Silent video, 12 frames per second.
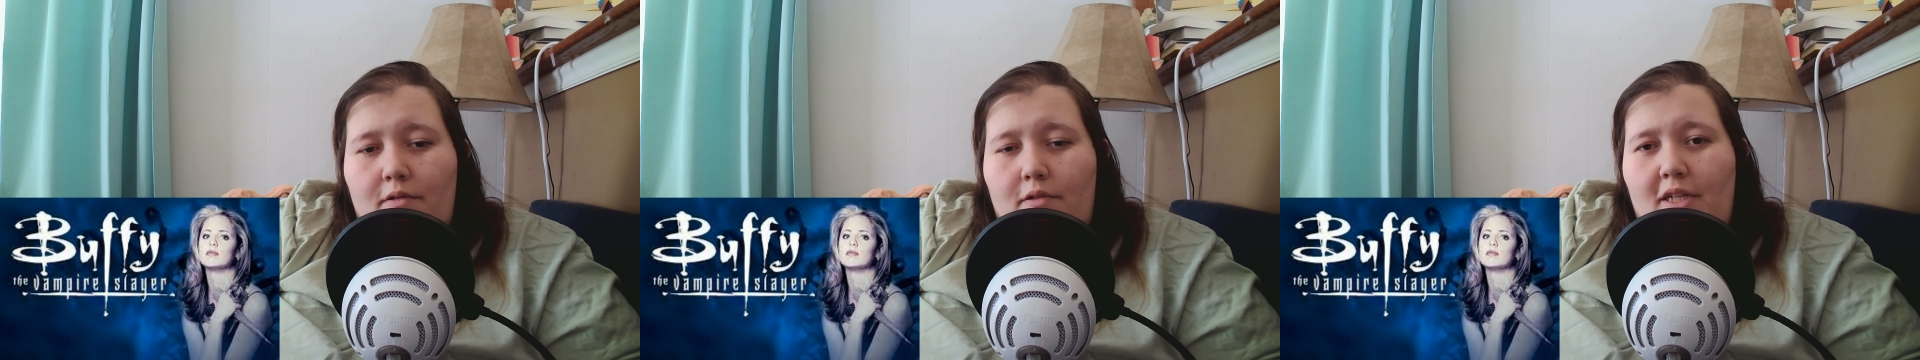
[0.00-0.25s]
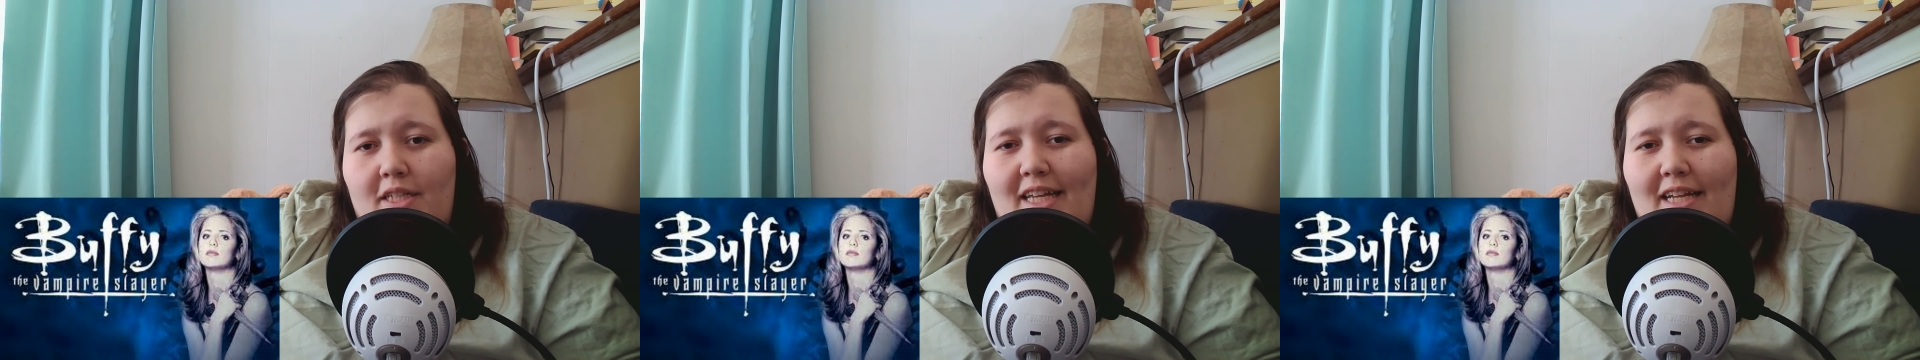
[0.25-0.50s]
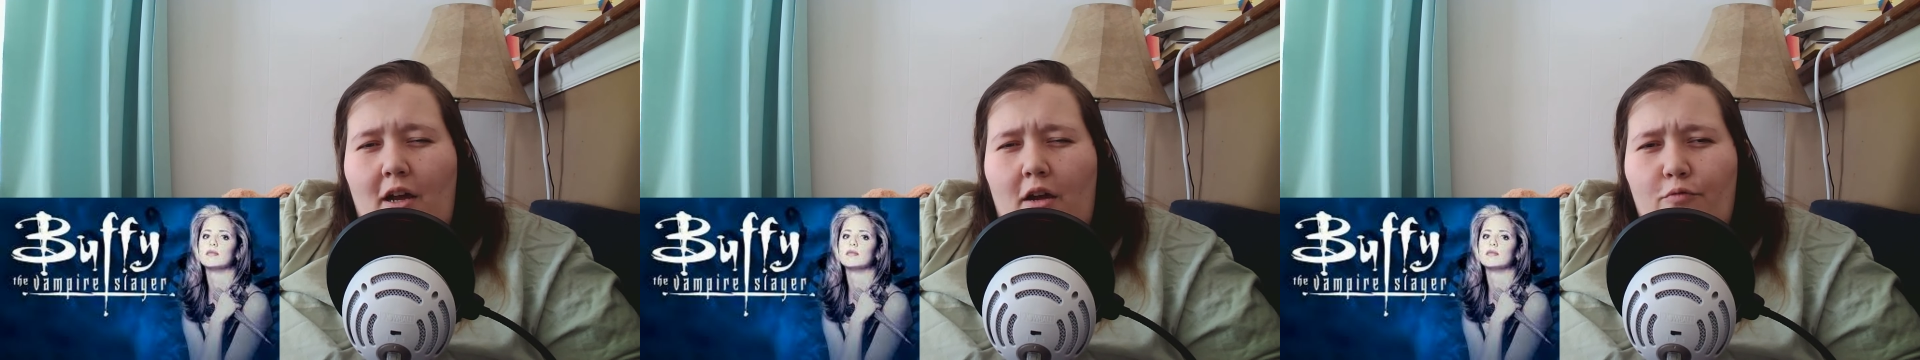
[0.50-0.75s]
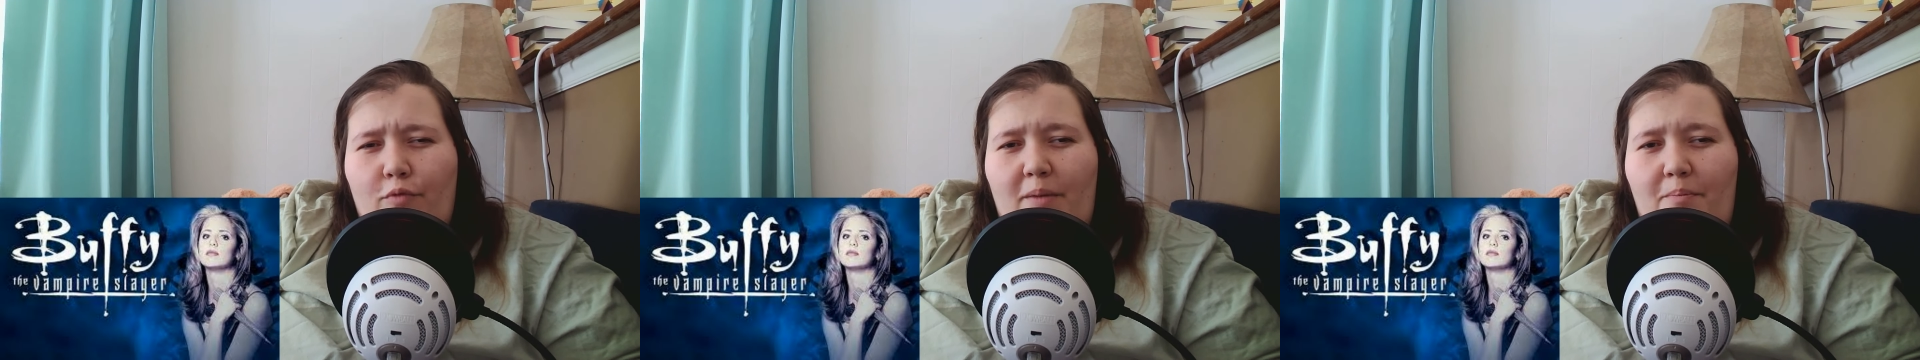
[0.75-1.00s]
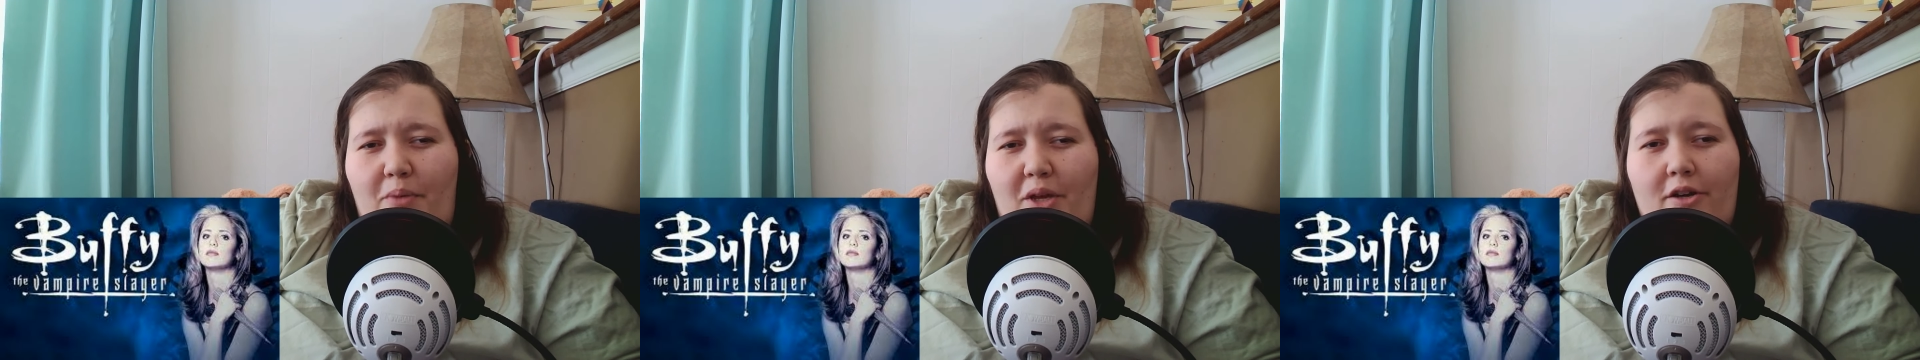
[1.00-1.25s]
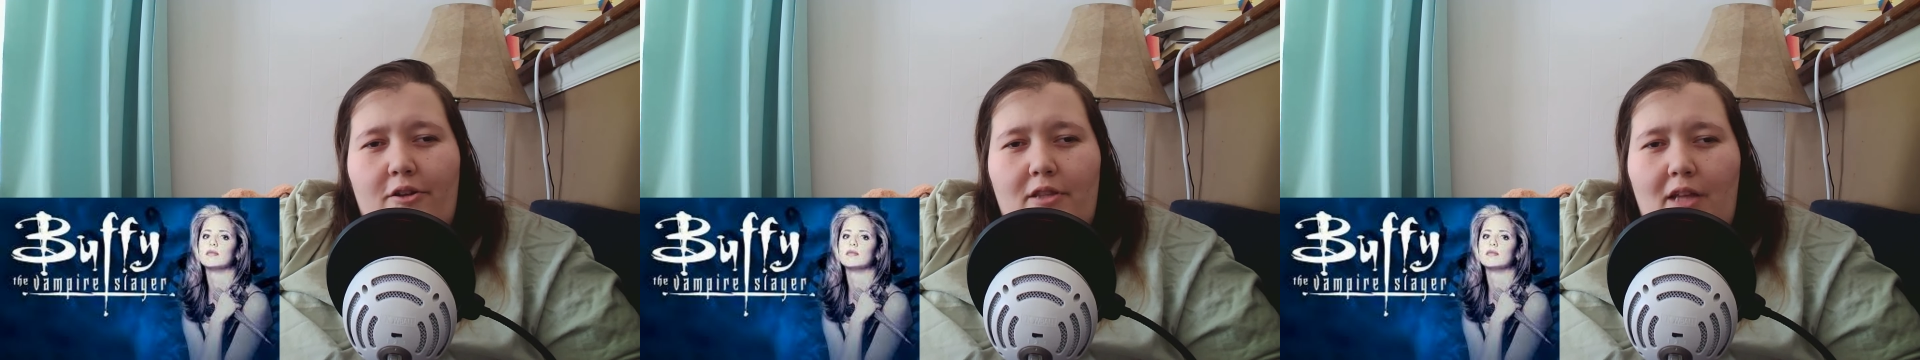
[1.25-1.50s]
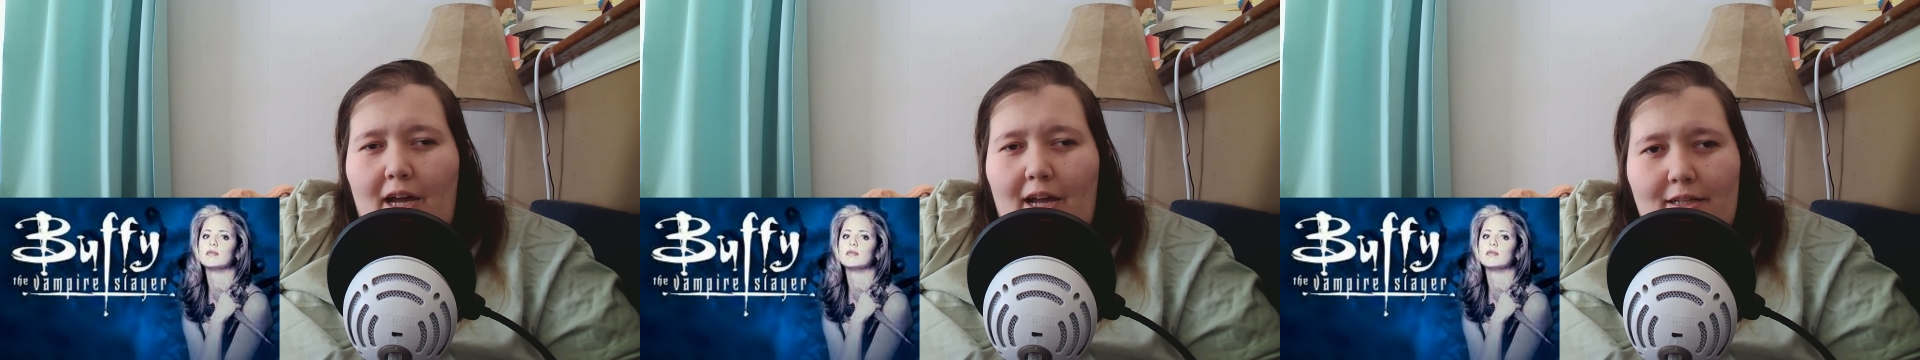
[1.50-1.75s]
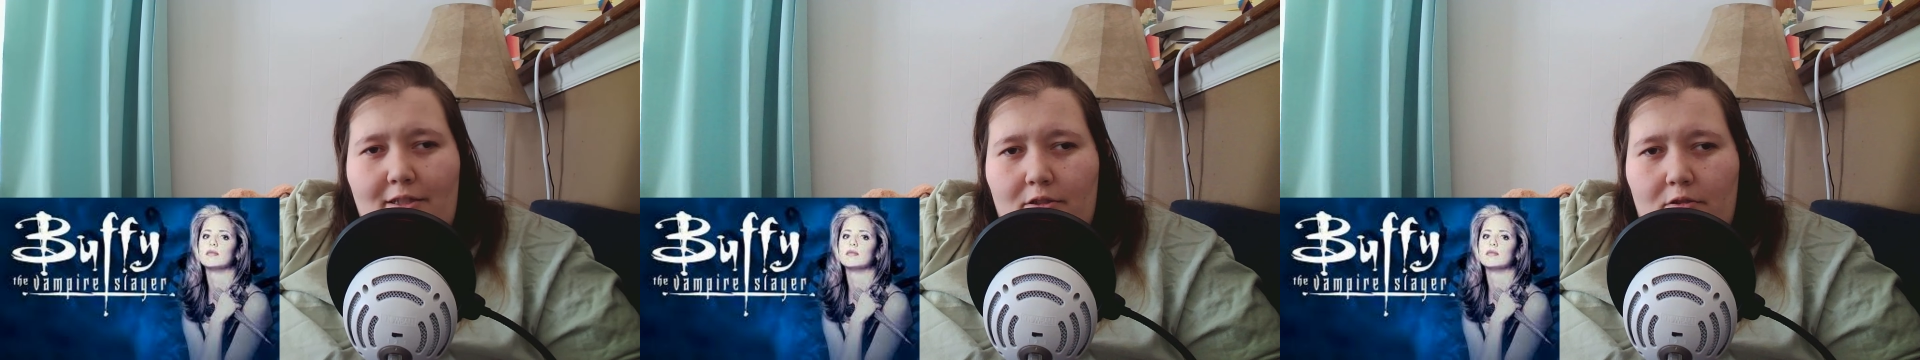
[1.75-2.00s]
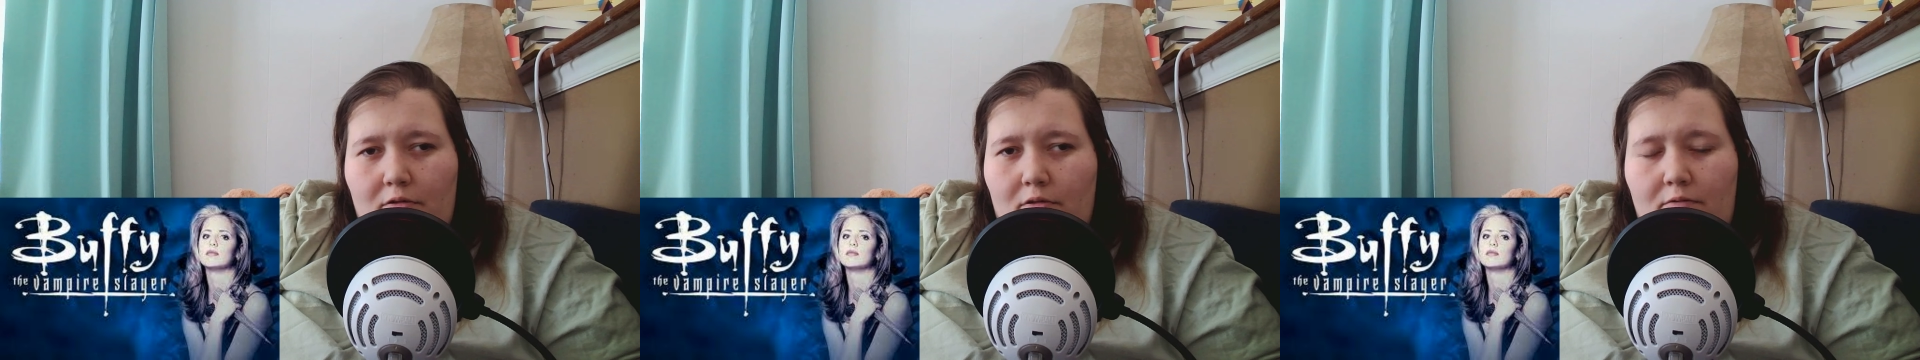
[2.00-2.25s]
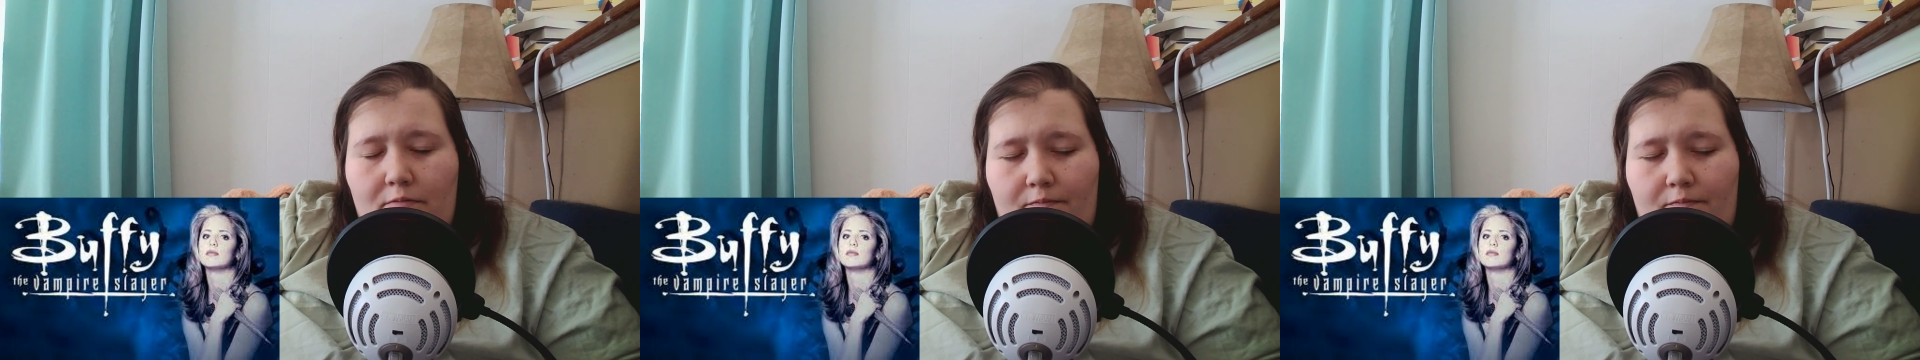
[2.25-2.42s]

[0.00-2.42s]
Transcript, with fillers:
Speaker 1: the... Did they not rebuild the high school? One of my